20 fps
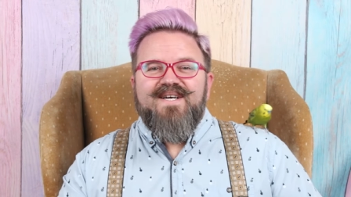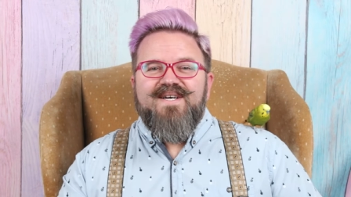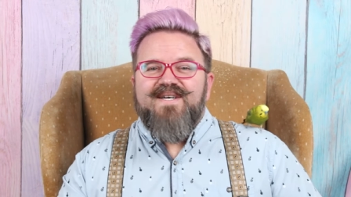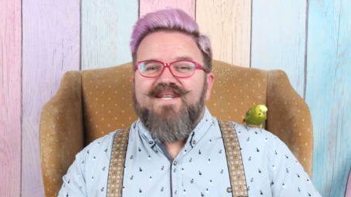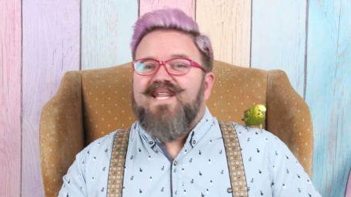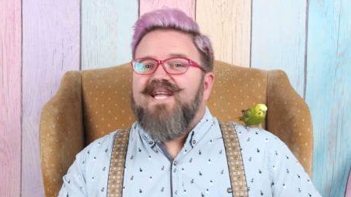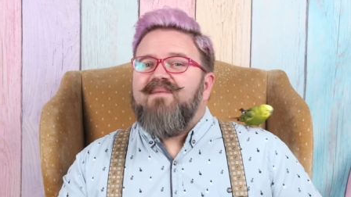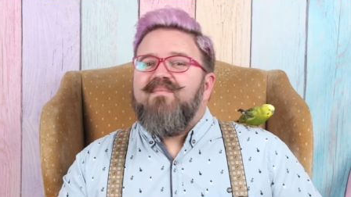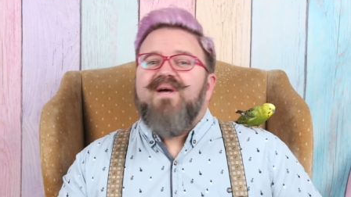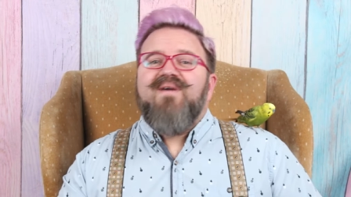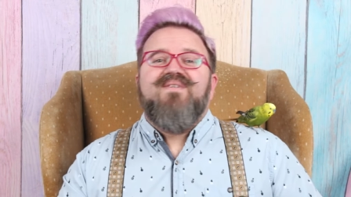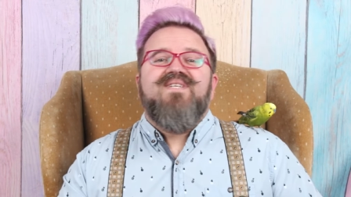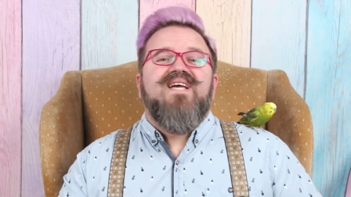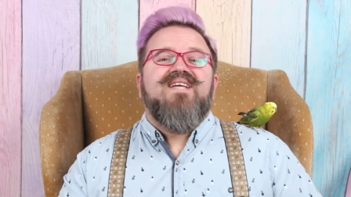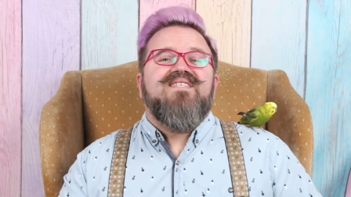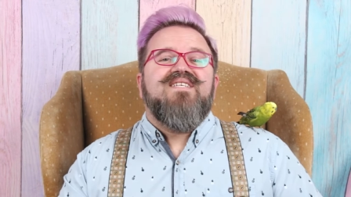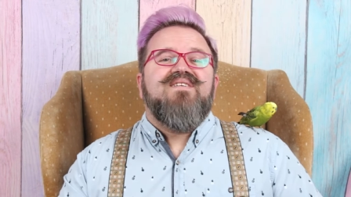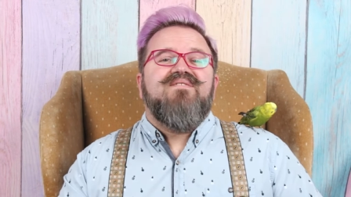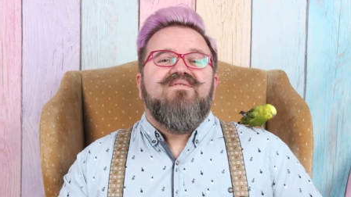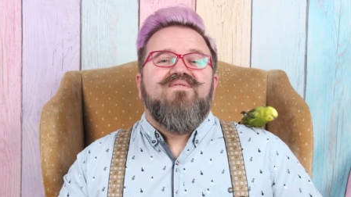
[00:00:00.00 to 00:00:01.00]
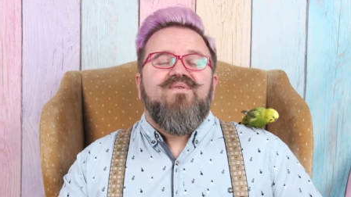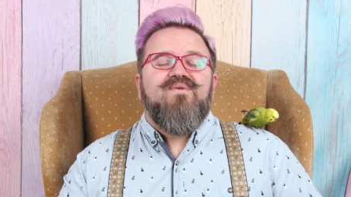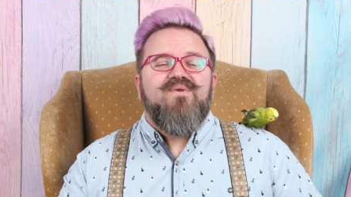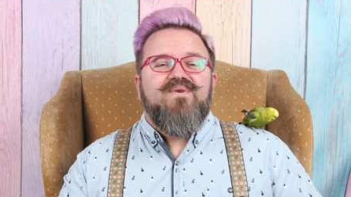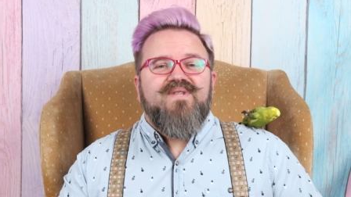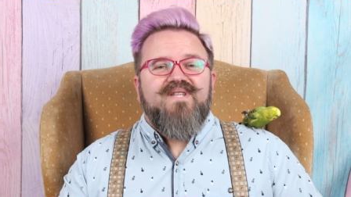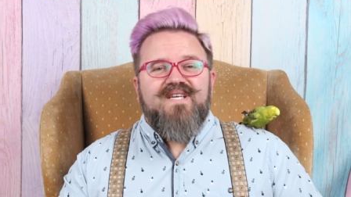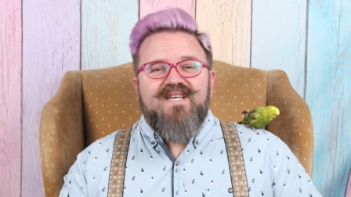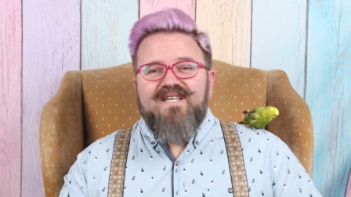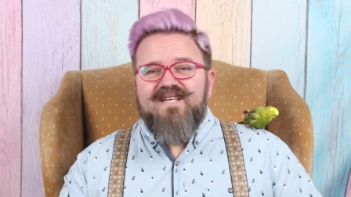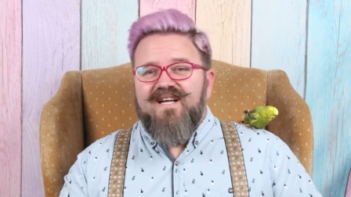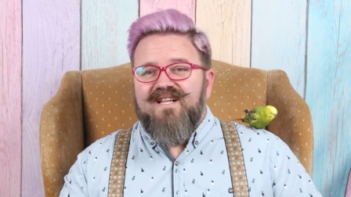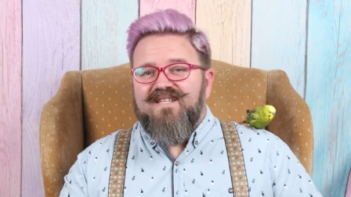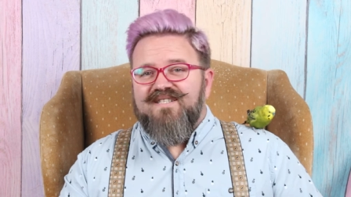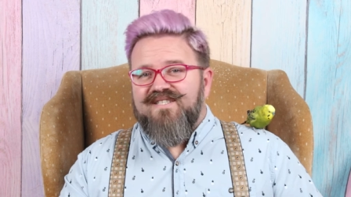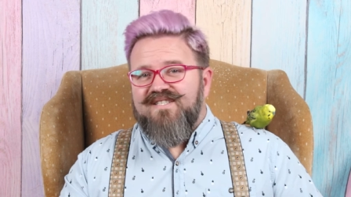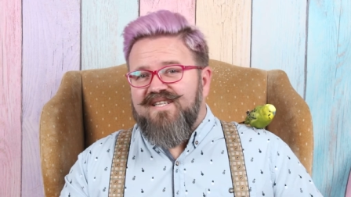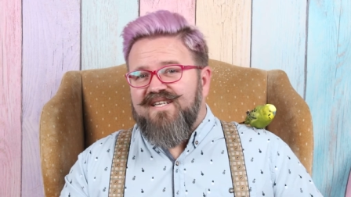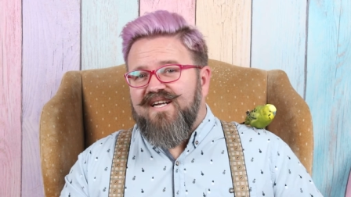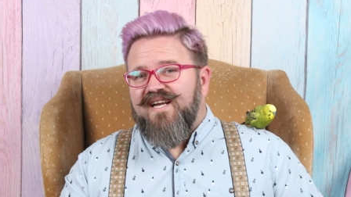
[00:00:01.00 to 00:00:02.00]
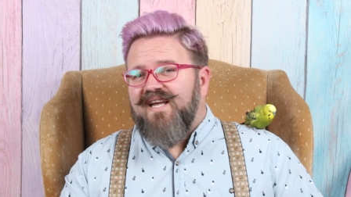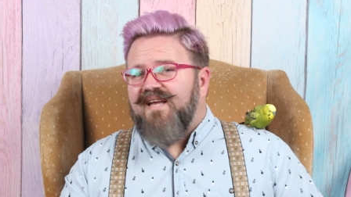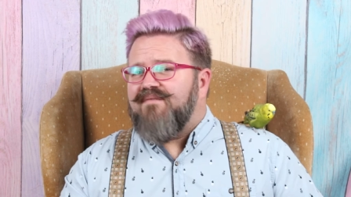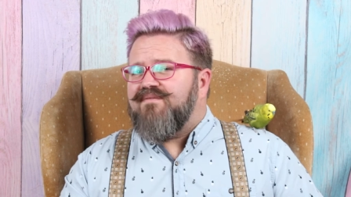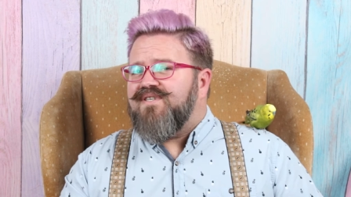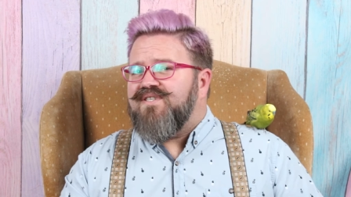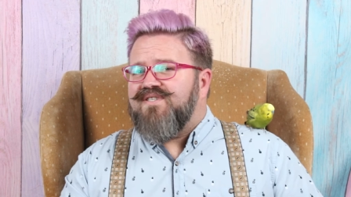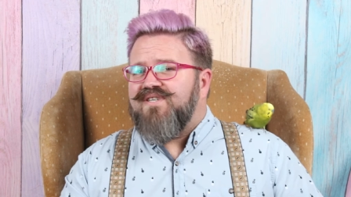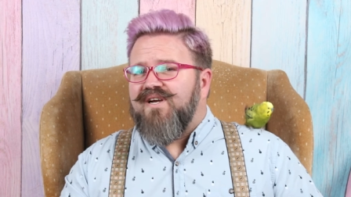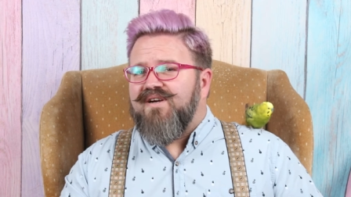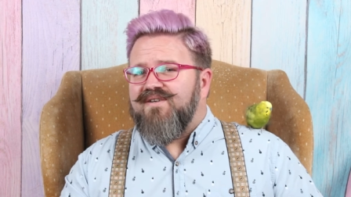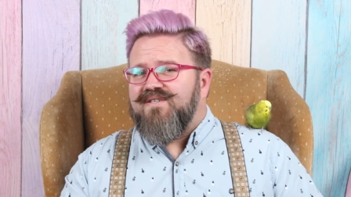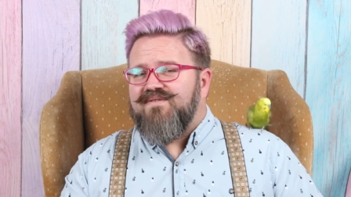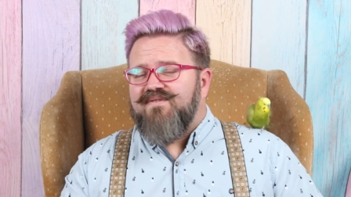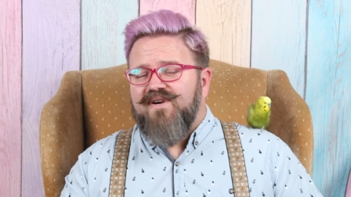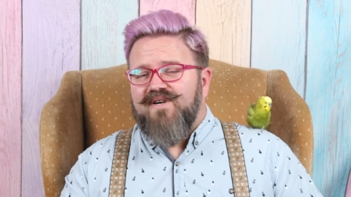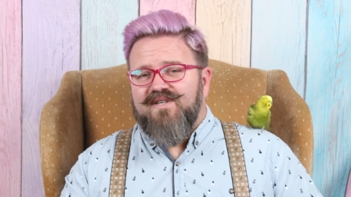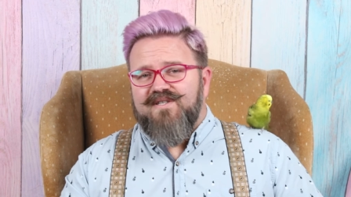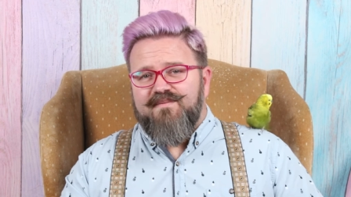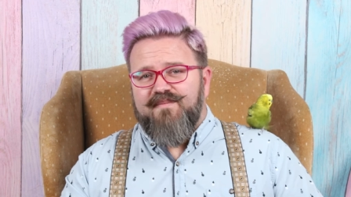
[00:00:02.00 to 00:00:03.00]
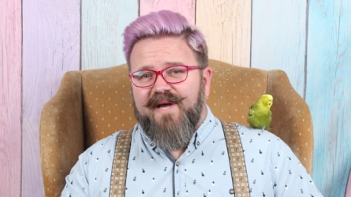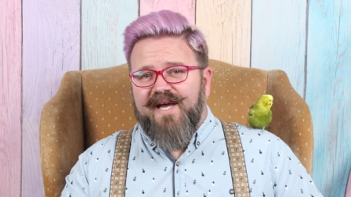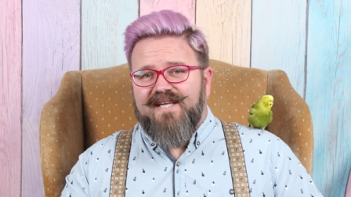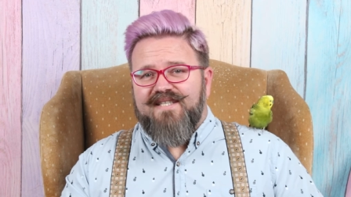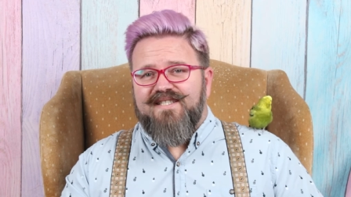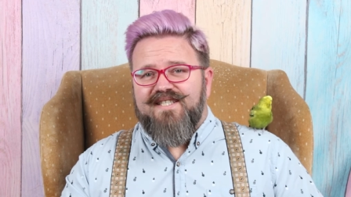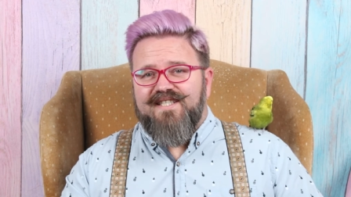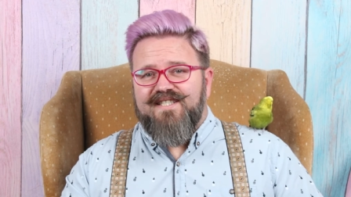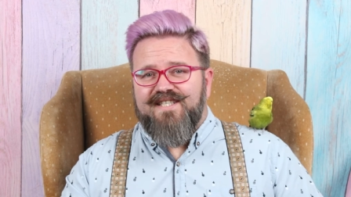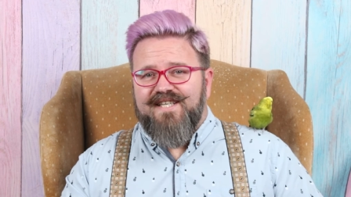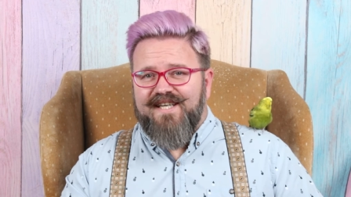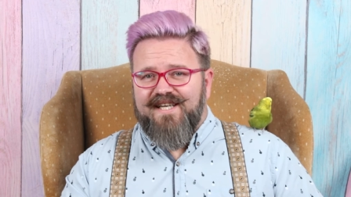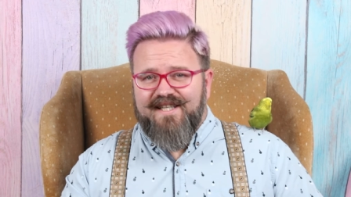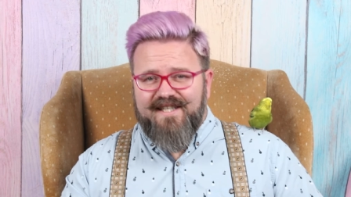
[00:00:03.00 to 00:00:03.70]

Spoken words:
that about does it for the knowledge that I have to share as far as backstitching.